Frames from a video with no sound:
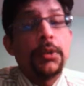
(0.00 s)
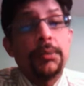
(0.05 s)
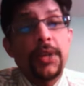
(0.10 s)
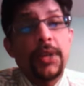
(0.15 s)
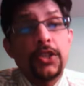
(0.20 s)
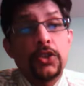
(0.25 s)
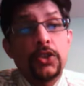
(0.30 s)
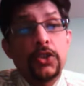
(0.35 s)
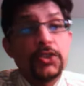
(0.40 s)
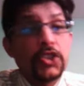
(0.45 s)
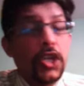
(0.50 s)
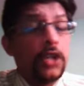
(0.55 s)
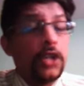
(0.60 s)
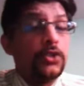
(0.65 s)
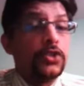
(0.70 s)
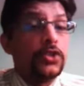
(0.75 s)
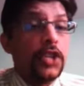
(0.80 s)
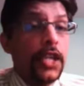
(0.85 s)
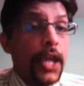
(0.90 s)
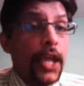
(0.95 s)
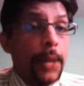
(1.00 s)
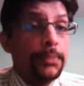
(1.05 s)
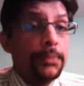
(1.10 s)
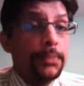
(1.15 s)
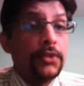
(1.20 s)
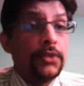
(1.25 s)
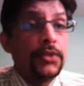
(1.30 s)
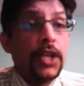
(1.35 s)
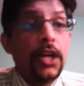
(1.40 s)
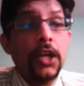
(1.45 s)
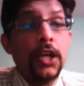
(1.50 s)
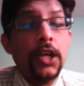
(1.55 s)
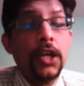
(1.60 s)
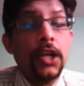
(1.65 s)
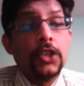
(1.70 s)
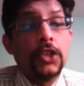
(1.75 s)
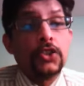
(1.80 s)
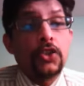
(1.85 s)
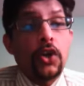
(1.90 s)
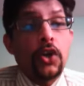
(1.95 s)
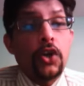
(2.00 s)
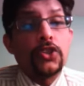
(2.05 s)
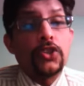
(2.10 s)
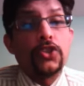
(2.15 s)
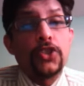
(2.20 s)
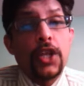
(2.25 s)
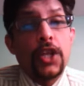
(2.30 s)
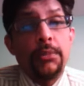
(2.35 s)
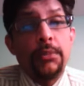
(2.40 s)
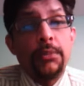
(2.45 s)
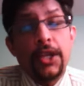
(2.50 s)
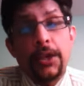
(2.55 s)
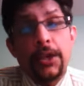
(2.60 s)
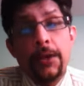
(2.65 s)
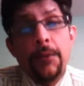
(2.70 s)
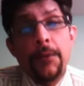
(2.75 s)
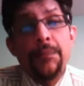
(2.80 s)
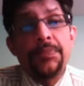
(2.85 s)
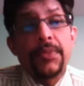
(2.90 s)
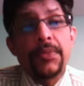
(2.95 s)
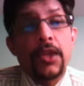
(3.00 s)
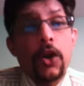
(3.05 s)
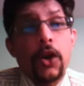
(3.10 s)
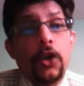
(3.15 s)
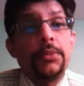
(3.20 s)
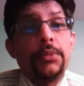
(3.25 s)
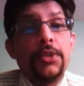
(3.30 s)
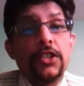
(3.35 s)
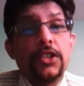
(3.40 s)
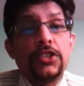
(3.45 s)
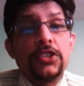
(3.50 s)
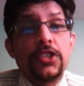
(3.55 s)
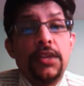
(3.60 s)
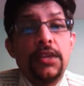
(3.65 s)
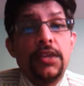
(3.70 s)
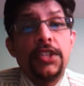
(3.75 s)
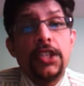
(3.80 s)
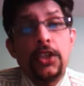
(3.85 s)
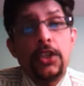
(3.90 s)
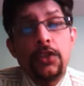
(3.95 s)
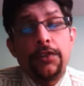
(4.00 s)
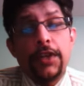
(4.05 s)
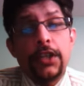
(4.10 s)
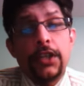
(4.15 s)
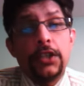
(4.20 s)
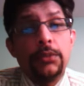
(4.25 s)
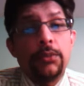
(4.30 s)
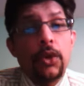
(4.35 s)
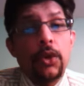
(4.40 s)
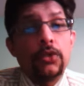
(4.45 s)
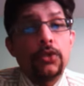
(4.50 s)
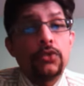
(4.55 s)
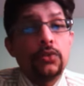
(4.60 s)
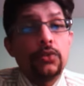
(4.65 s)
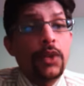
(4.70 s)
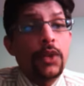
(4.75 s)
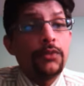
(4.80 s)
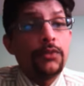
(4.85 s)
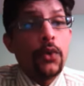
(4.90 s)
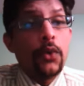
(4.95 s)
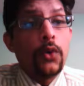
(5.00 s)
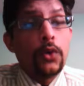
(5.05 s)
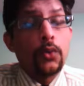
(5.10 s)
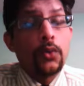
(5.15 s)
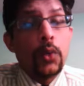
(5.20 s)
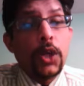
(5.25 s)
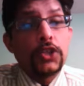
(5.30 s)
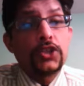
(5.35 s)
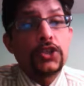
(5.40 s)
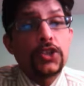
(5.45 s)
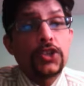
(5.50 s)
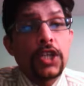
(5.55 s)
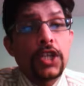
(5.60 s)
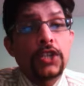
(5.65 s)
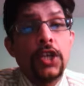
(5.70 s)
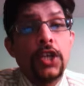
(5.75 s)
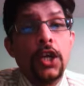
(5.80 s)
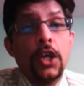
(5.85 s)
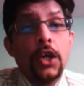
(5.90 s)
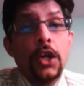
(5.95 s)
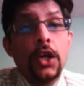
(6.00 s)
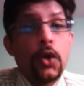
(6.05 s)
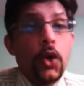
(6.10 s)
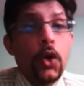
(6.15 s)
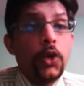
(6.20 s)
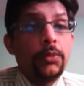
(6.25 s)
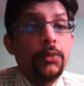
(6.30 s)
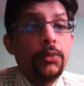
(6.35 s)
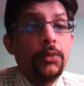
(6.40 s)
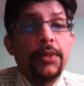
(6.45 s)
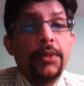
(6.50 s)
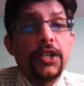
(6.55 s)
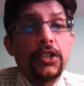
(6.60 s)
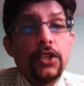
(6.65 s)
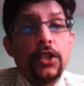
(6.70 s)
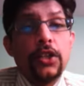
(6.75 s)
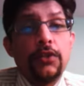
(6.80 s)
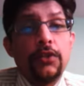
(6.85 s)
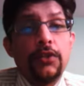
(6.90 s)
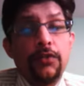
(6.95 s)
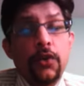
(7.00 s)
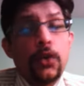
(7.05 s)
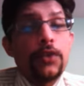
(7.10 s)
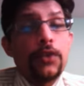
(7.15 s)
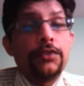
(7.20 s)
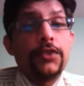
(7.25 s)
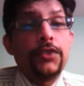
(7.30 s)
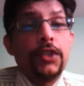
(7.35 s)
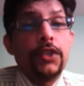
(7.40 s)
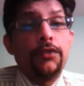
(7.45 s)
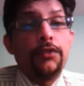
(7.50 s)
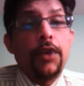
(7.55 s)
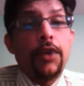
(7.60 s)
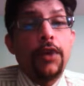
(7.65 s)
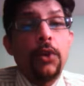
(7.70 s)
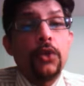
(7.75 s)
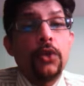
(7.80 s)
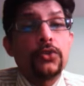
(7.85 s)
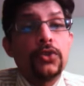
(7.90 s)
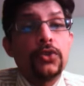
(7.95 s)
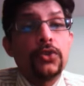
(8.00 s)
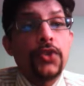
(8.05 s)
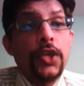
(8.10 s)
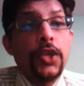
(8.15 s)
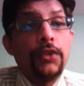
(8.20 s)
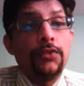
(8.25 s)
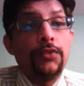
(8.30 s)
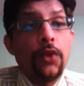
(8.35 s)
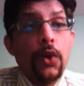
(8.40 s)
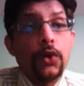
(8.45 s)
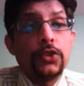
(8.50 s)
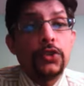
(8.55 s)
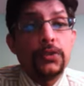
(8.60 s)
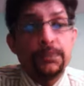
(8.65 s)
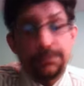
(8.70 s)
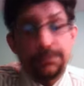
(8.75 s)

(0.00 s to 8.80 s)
Matthew Machan is the captain of the Scottish team here. Contributed 17 of 18 balls with 1 4 and 1 6. Coleman went 34 of 35 balls with 3 fours.